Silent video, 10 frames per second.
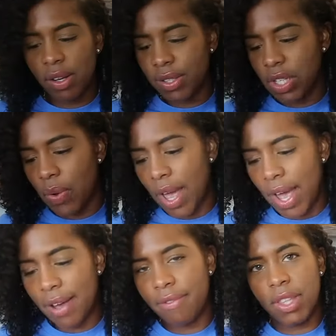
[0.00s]
also
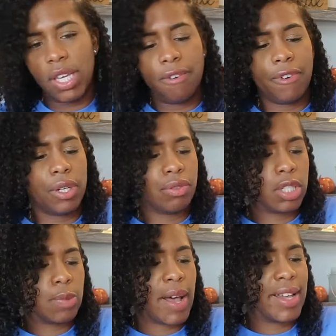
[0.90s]
have the first
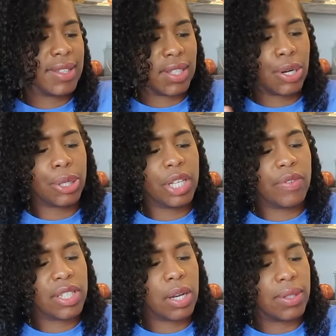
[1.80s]
response early
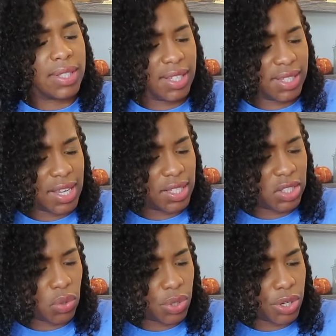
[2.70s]
result six days
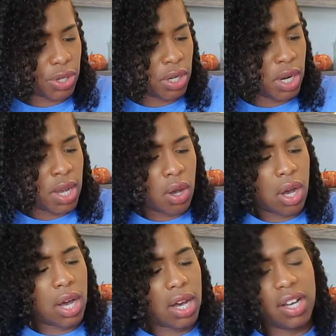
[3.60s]
sooner,
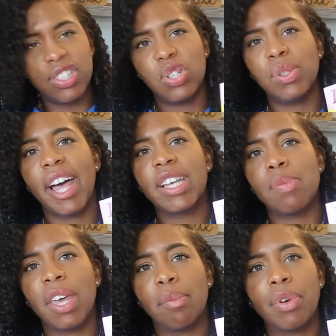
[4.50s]
uh, two lines
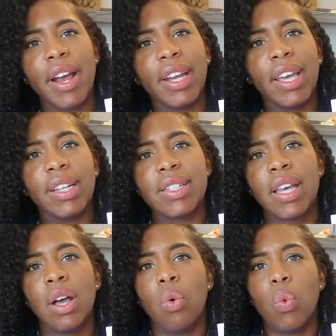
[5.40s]
being pregnant,
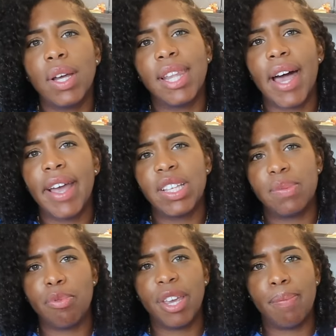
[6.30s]
one line
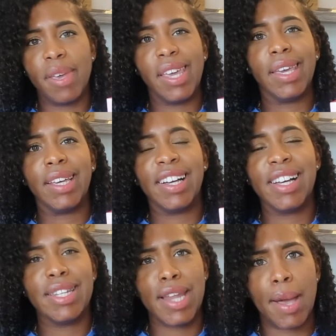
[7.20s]
being
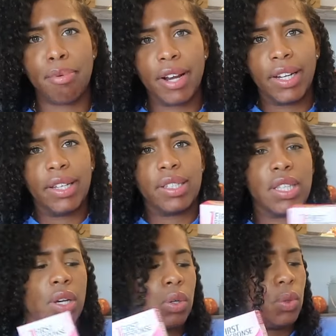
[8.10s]
not pregnant.
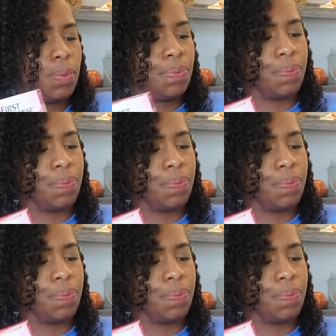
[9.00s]
So